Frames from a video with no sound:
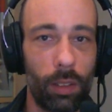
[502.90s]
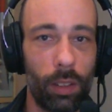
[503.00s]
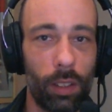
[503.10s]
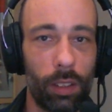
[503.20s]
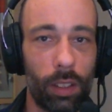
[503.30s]

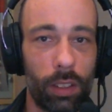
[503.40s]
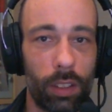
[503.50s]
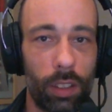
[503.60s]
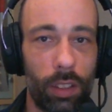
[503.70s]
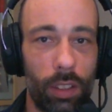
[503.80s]
Well,
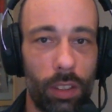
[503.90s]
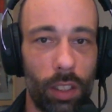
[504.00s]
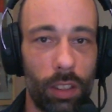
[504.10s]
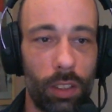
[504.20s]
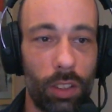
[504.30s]
just
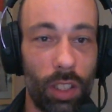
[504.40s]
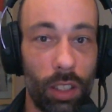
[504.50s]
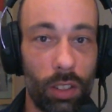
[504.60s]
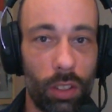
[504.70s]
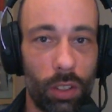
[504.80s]

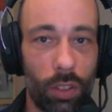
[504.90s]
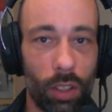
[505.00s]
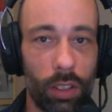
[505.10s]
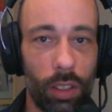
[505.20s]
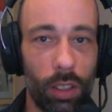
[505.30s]
change the
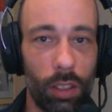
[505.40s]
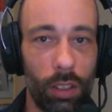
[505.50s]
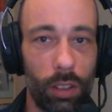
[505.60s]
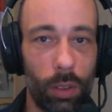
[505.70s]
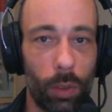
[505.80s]
structure
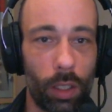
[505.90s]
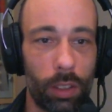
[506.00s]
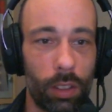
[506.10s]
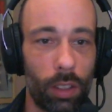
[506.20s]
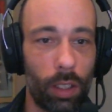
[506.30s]

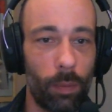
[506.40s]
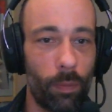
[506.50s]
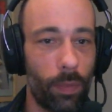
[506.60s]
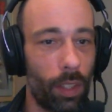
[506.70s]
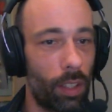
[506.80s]
towards
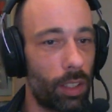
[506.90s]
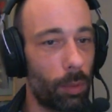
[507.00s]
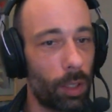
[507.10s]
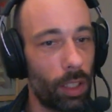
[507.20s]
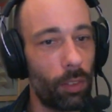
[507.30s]

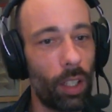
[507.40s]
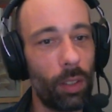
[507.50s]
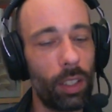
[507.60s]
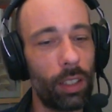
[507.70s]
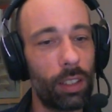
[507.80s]
something
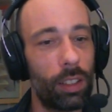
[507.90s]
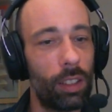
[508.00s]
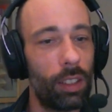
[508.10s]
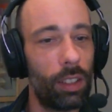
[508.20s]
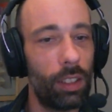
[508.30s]
around it.
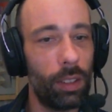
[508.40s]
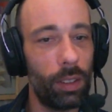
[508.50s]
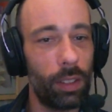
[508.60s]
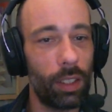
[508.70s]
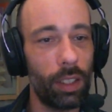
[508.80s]

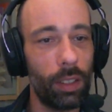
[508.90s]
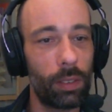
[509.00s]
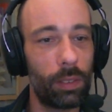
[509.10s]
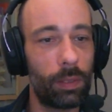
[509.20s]
Oh, there you go.